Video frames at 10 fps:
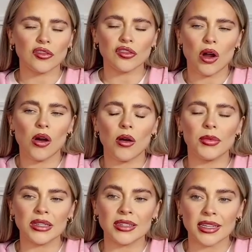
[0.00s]
can't
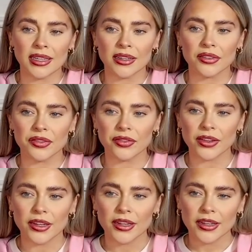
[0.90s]
believe
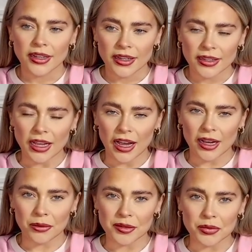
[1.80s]
that I
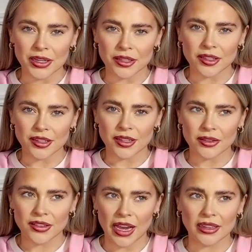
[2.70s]
was willing to
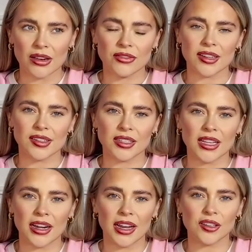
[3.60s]
take that risk at
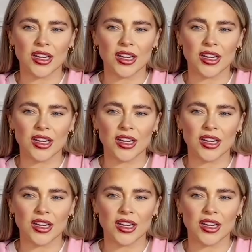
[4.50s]
that age.